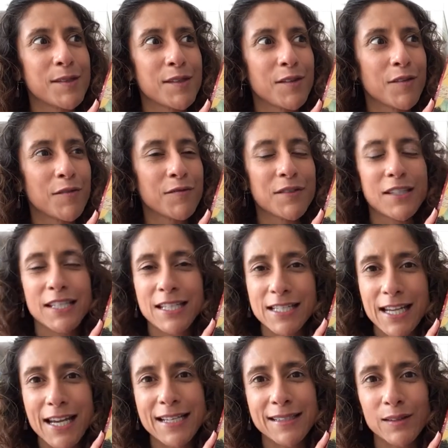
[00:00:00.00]
of
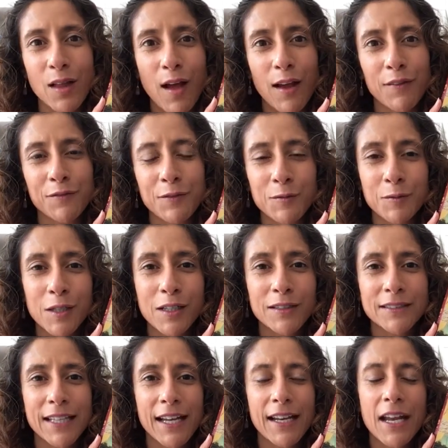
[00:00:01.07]
today's life and
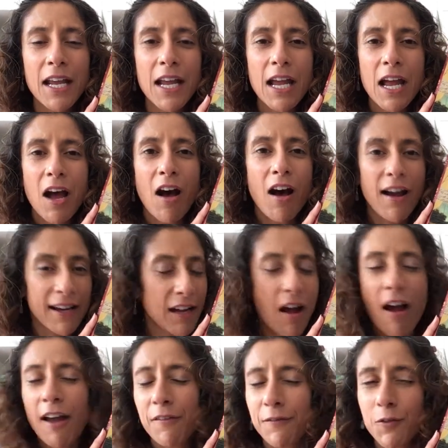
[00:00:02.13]
world, that
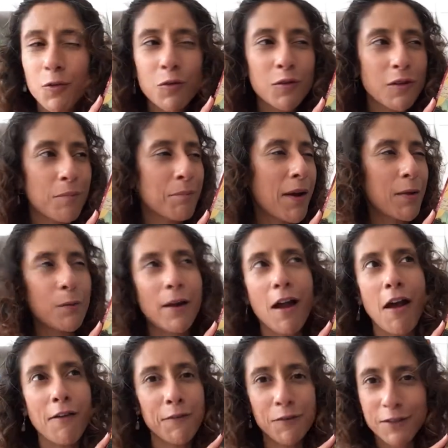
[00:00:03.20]
I fall
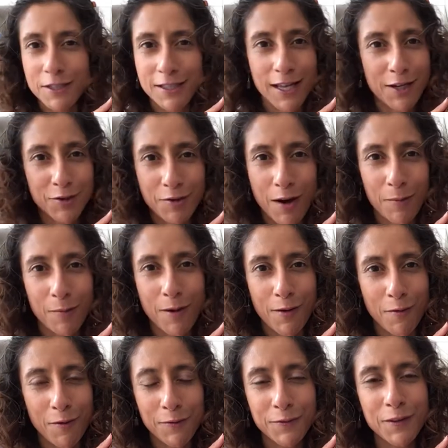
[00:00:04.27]
into that trap quite
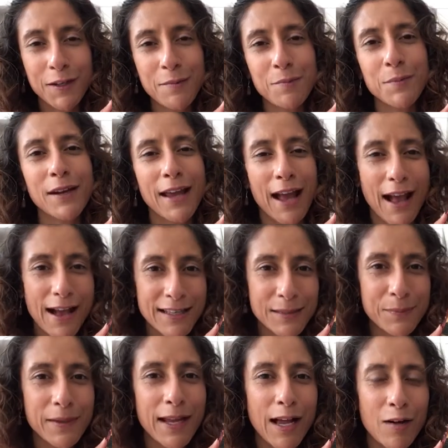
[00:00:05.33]
often, but it has
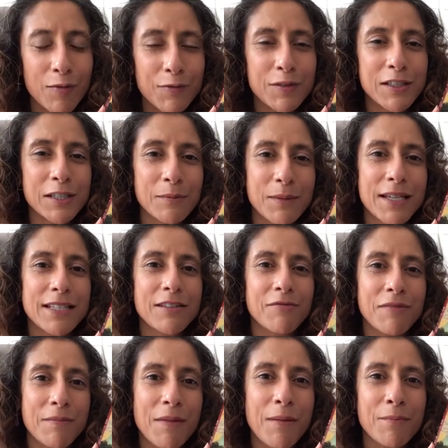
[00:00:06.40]
been helpful to me to
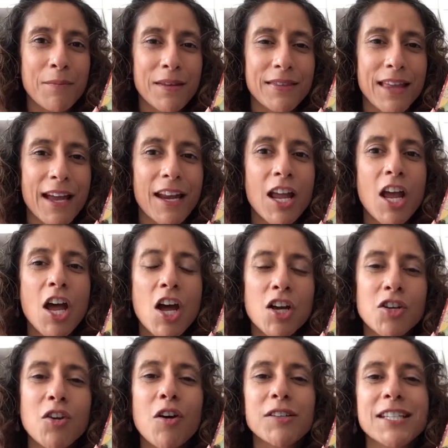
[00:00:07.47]
remember that
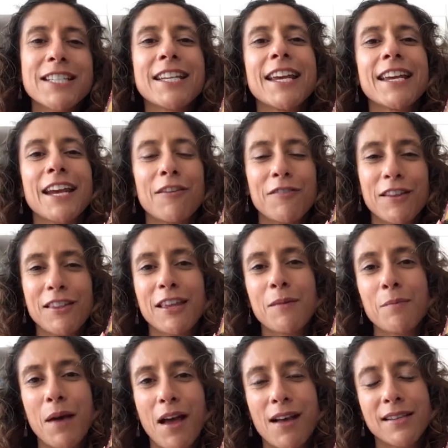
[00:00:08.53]
not to take everything
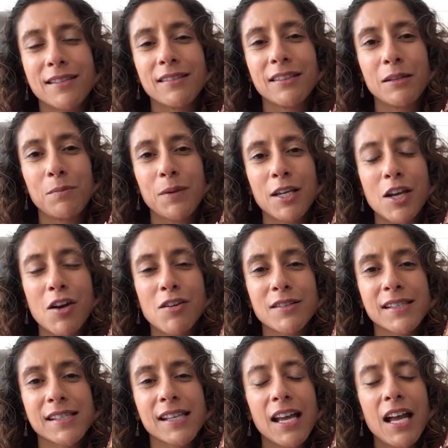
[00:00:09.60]
personally,
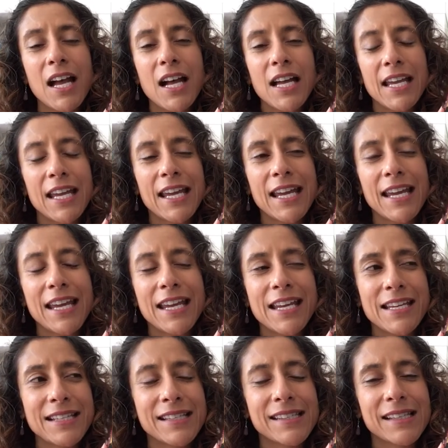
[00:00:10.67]
because
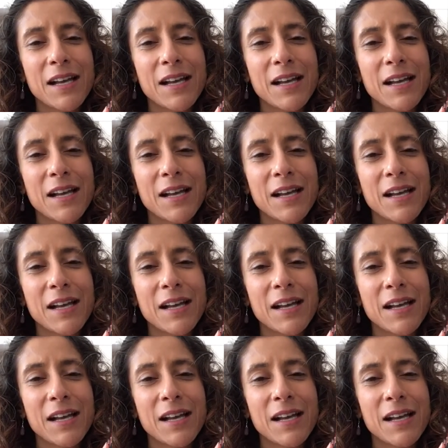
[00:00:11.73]
it